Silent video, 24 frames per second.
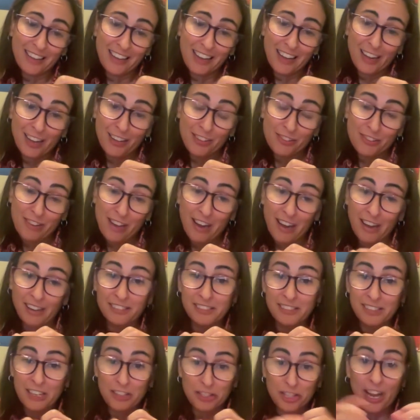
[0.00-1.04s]
a
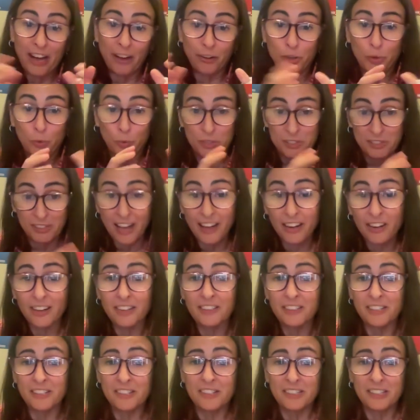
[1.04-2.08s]
child who was not
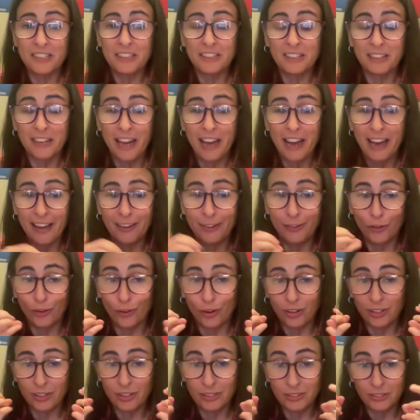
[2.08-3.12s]
autistic that had
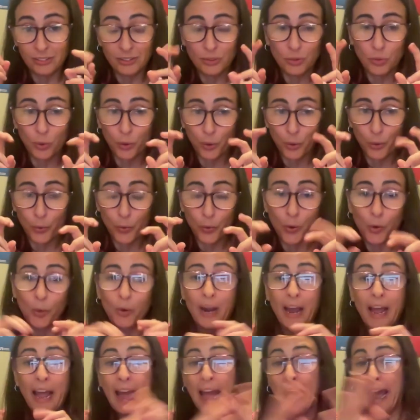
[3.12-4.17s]
quote unquote
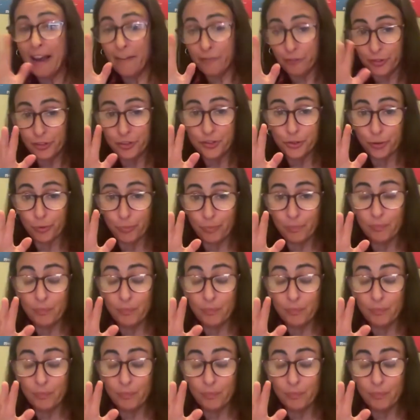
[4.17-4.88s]
average or